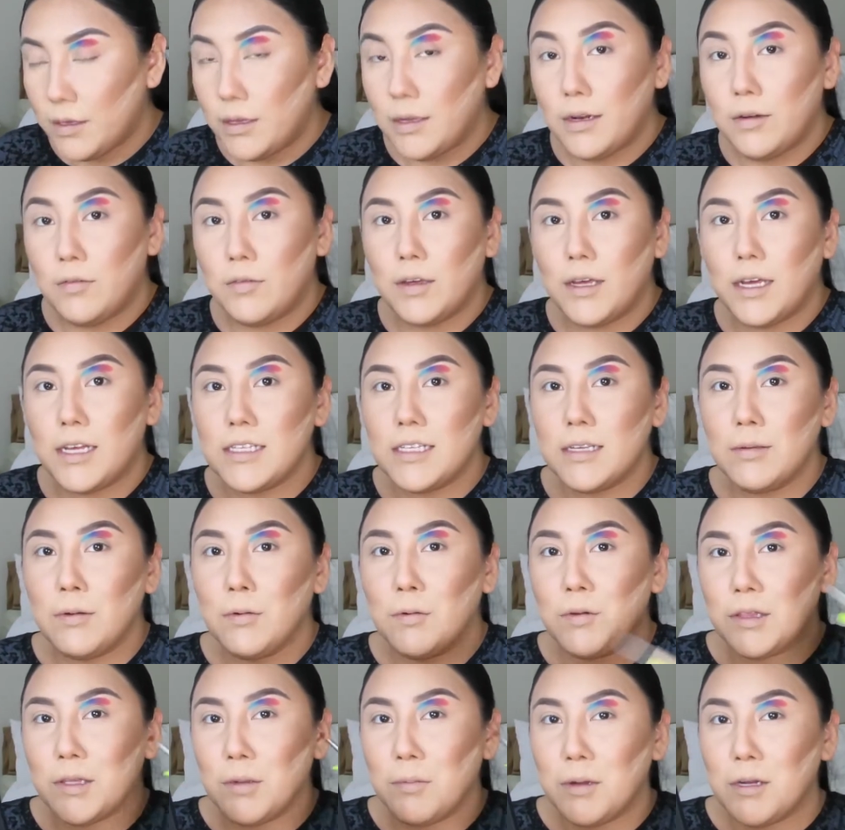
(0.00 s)
And if you guys see me
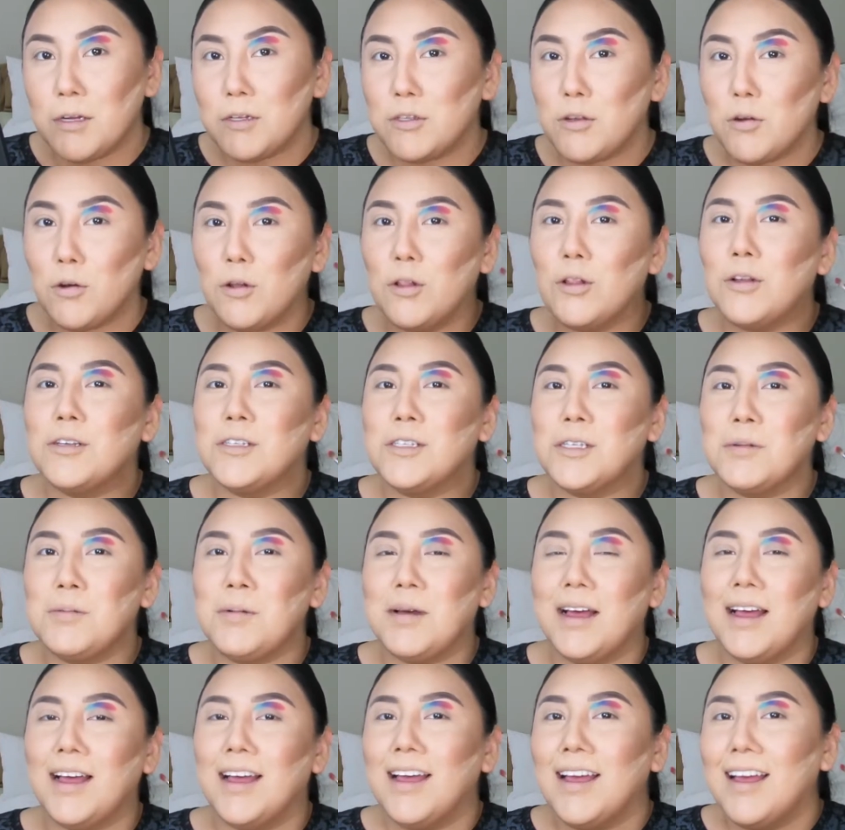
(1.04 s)
with the mirror so close to
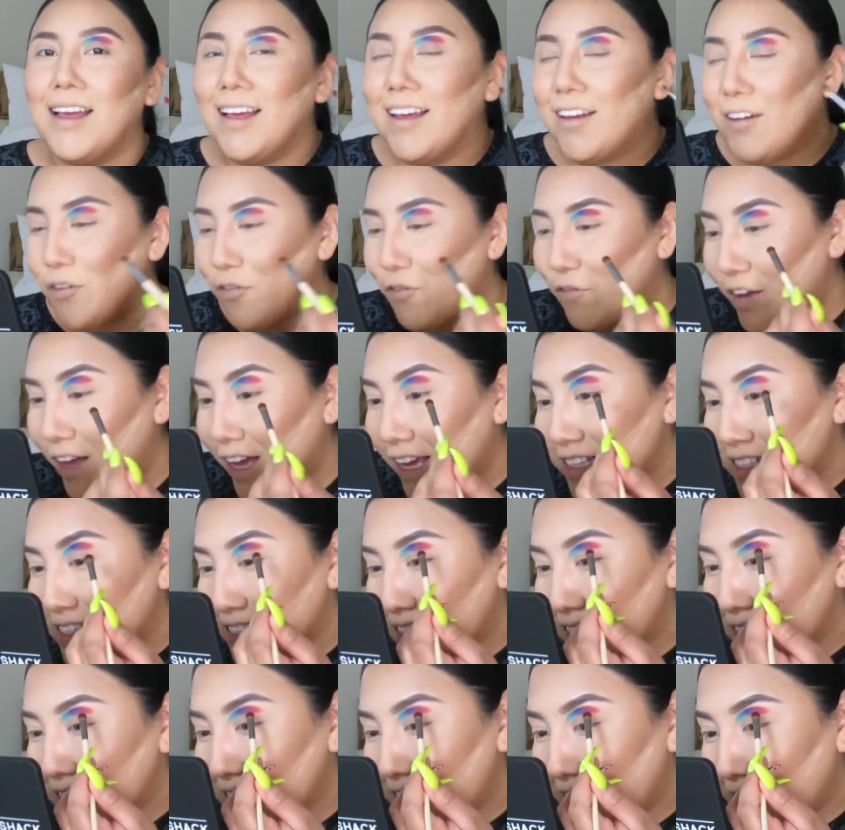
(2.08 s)
my face,
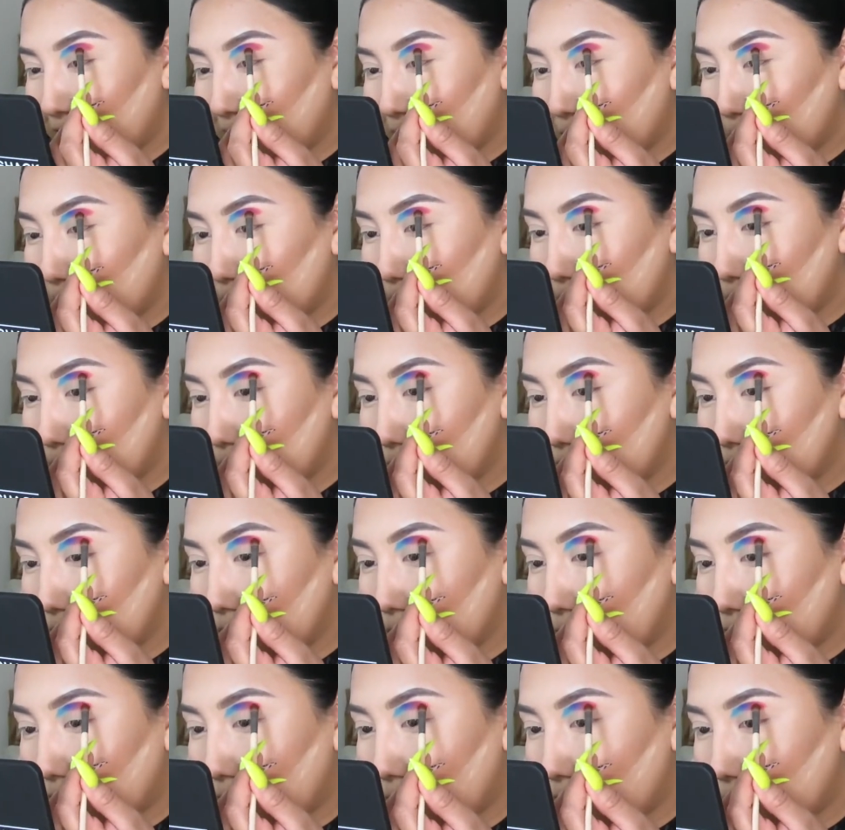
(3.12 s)
it's because I can't really
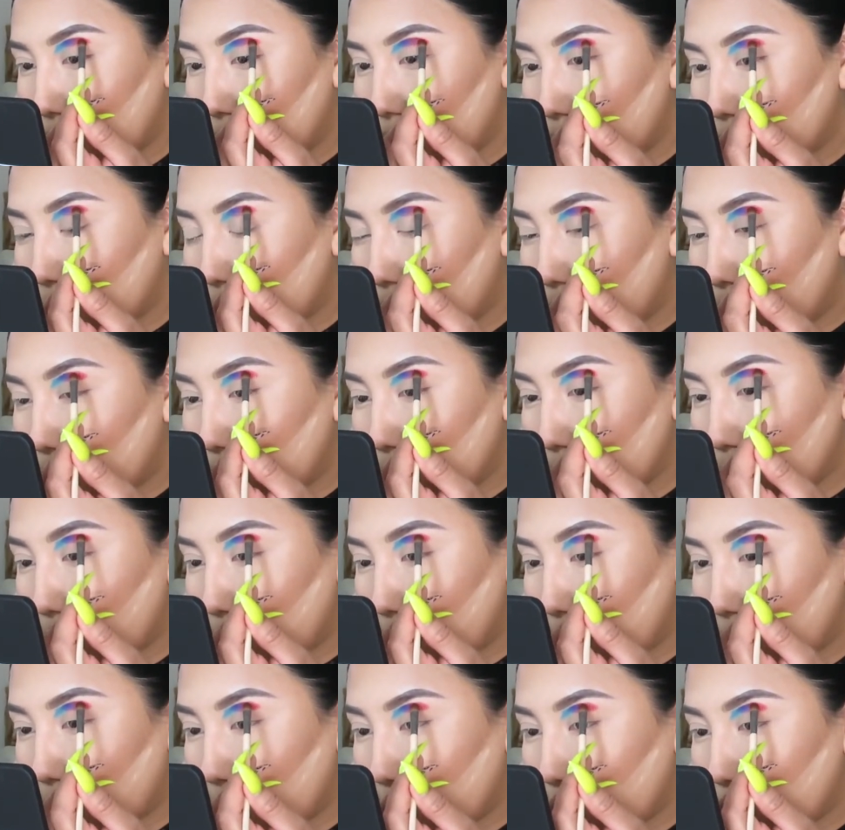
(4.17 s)
see that good, so I have to
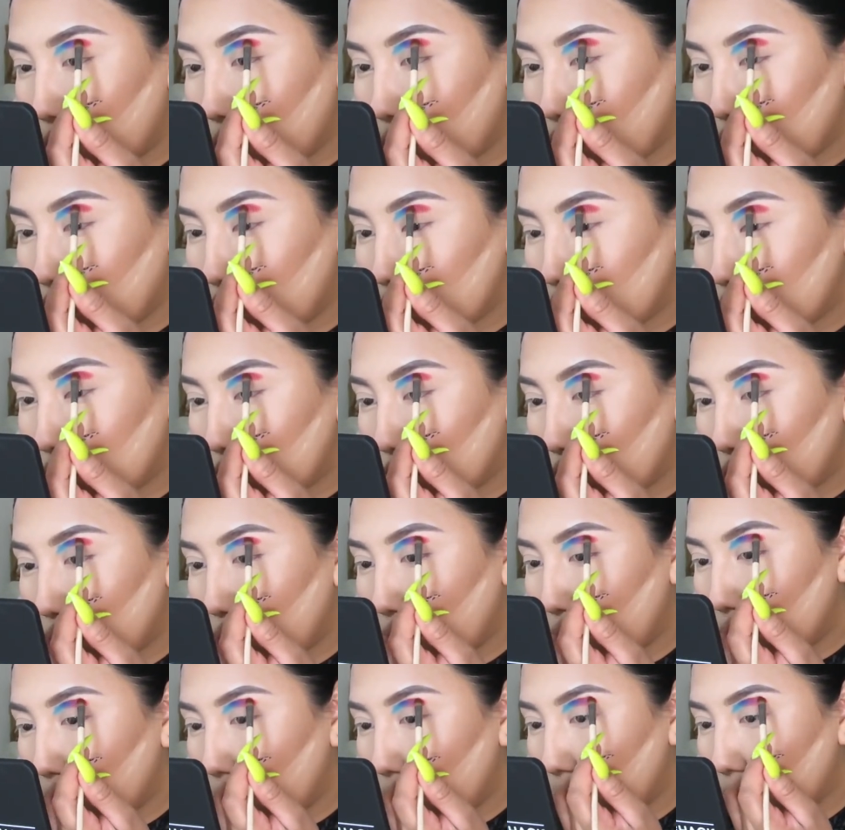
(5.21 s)
like have it like
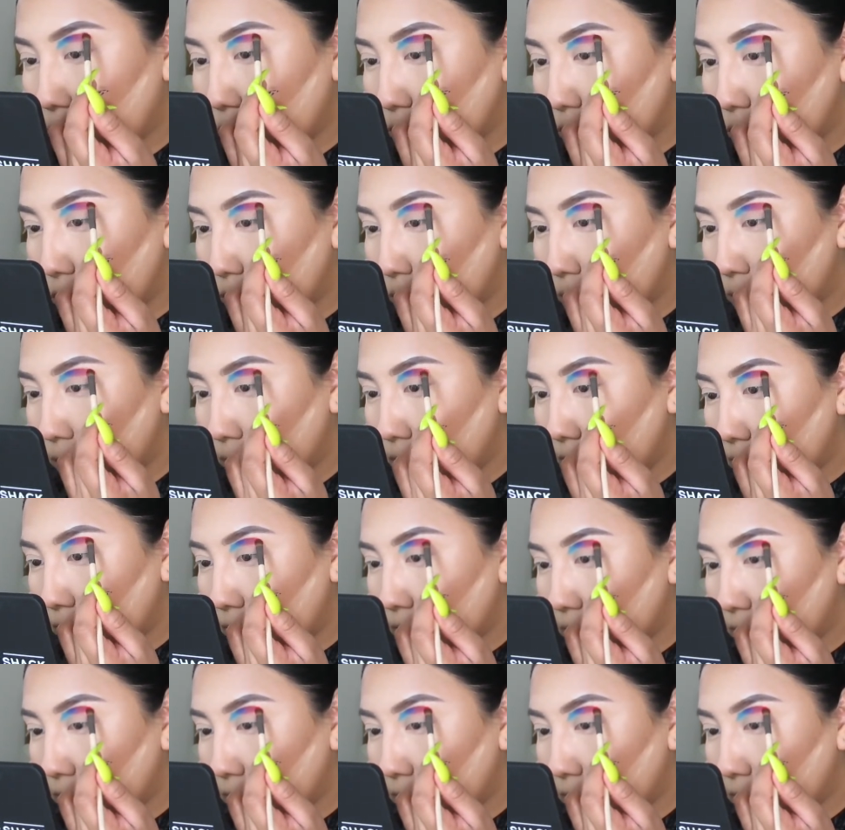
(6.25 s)
so close to me.